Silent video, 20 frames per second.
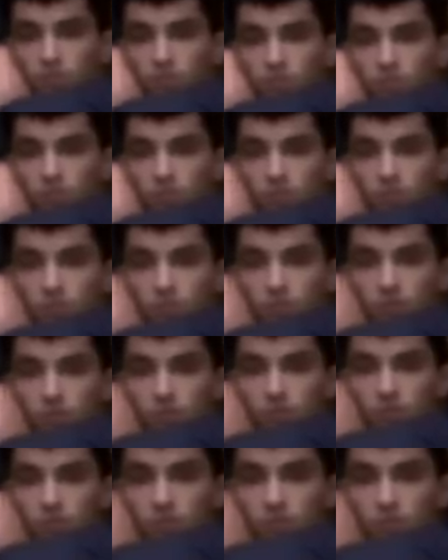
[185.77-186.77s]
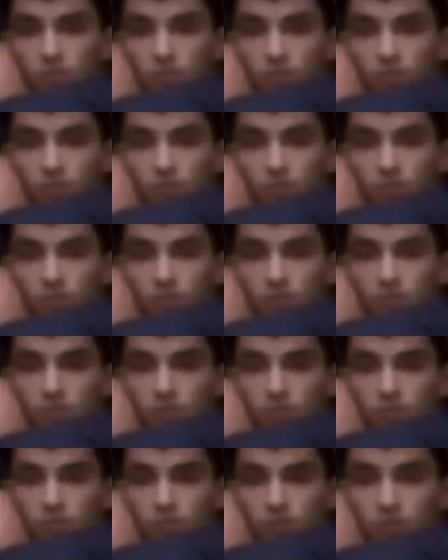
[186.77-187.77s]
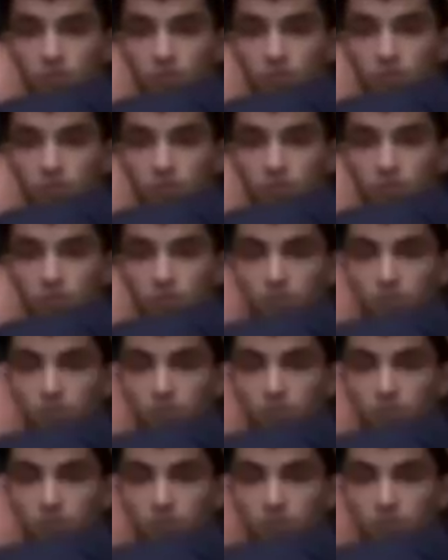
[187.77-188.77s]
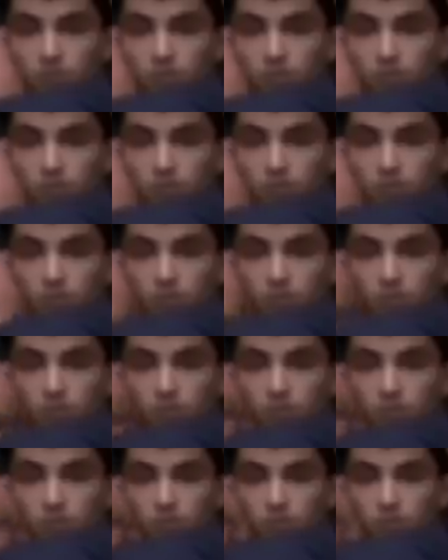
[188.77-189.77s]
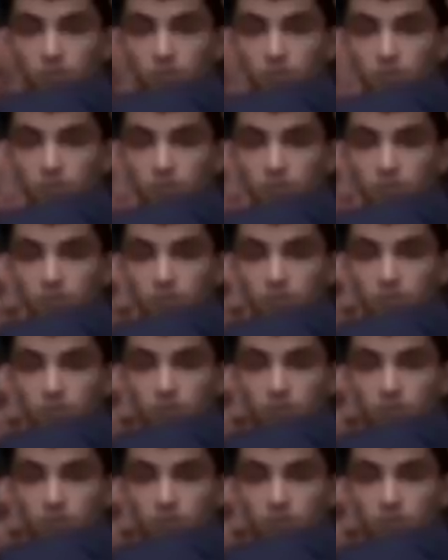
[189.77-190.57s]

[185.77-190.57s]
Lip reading: This person isn't speaking.